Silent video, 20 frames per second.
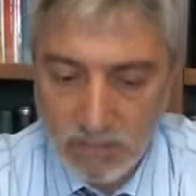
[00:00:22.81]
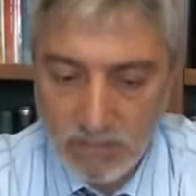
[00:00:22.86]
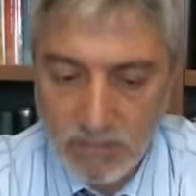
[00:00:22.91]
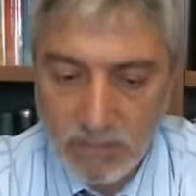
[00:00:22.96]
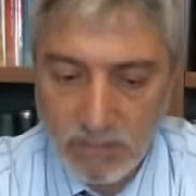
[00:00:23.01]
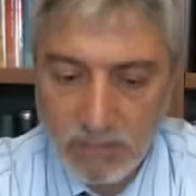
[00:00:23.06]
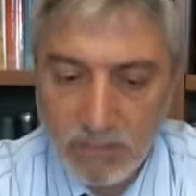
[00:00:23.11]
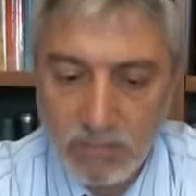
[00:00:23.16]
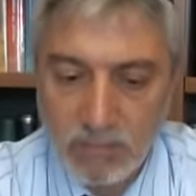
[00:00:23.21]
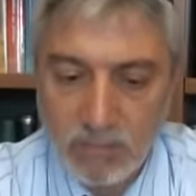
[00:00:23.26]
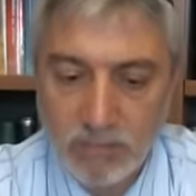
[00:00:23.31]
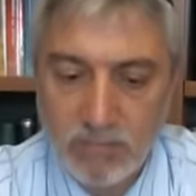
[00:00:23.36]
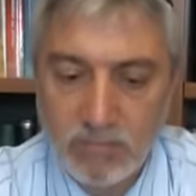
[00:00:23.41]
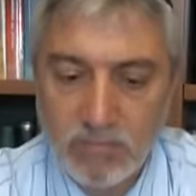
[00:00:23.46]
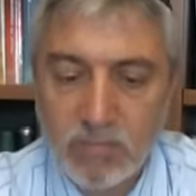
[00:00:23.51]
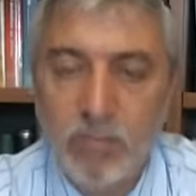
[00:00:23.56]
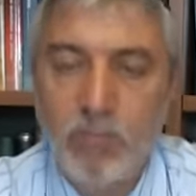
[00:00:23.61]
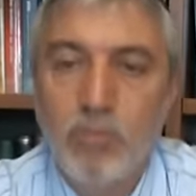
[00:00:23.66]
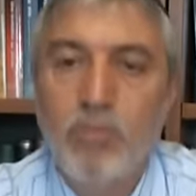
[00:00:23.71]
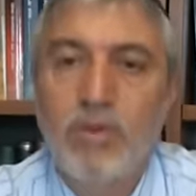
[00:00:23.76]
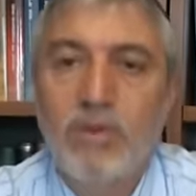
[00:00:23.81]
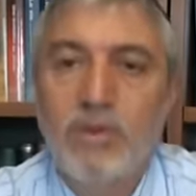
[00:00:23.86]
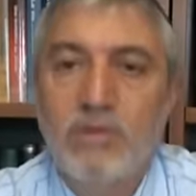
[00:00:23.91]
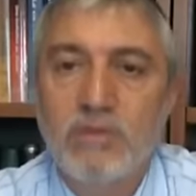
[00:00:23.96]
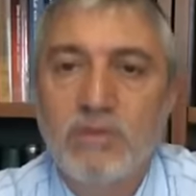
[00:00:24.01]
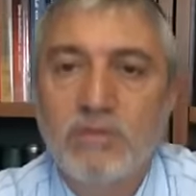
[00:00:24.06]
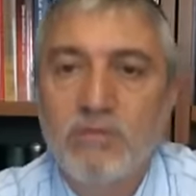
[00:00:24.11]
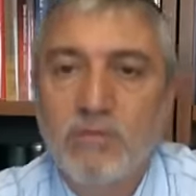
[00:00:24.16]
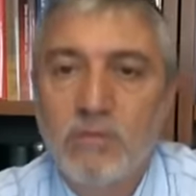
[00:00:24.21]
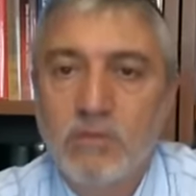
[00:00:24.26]

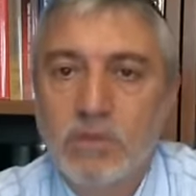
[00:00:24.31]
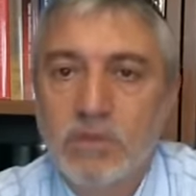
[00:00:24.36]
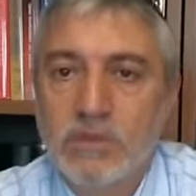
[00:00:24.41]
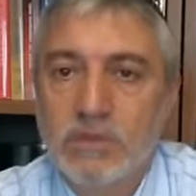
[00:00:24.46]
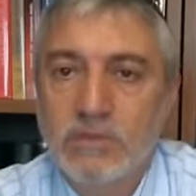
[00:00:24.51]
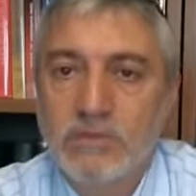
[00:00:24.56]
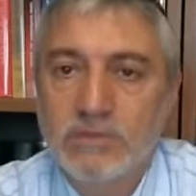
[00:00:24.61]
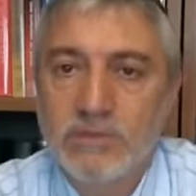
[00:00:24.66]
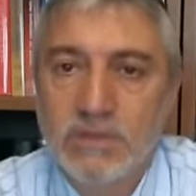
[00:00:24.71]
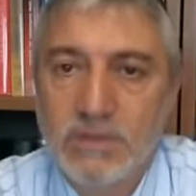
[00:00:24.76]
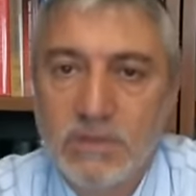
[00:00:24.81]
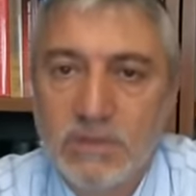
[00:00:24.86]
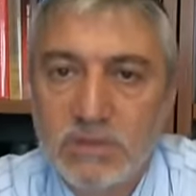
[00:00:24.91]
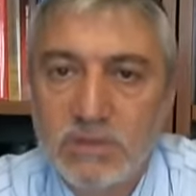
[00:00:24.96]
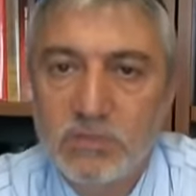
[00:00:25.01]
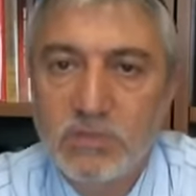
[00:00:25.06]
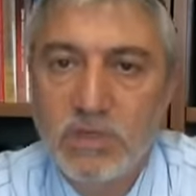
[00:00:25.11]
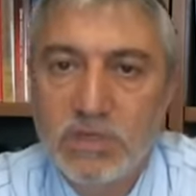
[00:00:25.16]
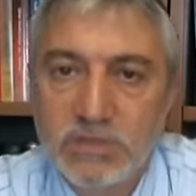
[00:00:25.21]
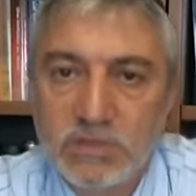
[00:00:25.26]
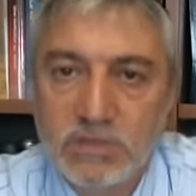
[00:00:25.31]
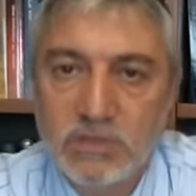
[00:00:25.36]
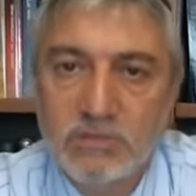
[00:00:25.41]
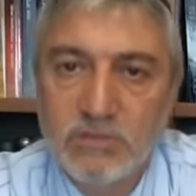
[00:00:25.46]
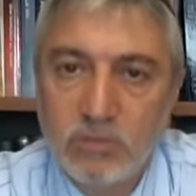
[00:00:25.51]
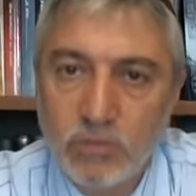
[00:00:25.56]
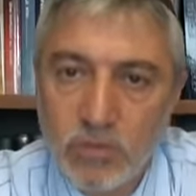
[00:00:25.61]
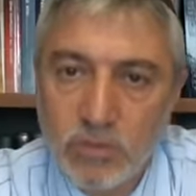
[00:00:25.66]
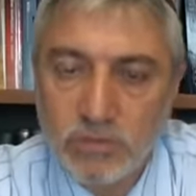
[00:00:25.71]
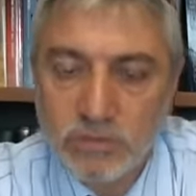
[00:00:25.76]
blueprint, if we want, of the direction
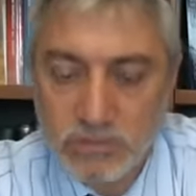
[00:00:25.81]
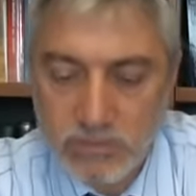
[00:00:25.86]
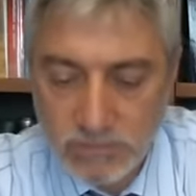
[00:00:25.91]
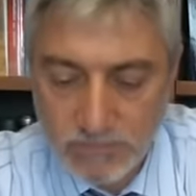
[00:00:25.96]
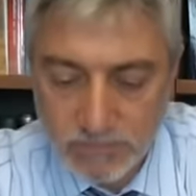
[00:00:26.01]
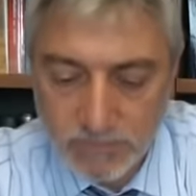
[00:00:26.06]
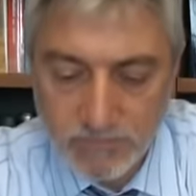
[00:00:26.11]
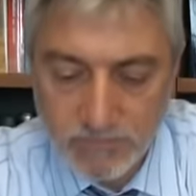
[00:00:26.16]
of the world.